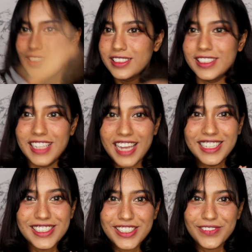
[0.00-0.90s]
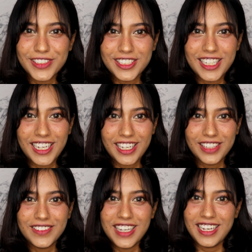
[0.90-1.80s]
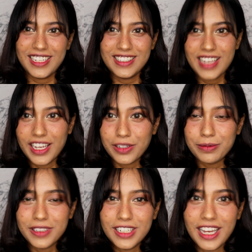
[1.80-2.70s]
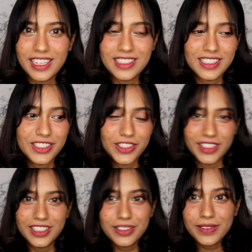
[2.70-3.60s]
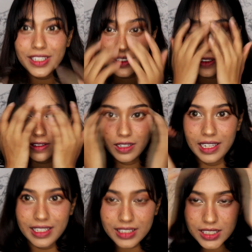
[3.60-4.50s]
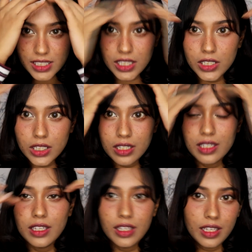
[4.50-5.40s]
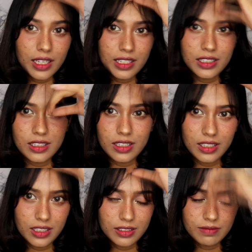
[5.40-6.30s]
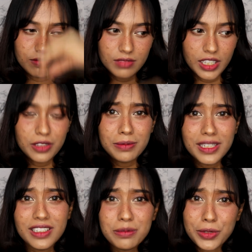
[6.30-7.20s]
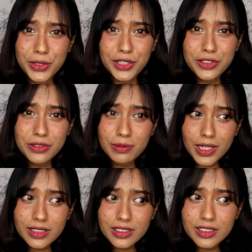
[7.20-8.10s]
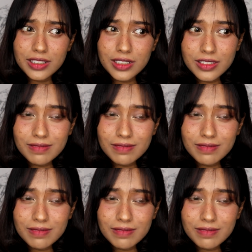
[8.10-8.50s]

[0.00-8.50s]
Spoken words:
So that is it for today, you guys. I hope you guys enjoyed this video or liked this look, and I hope I didn't bore you too much.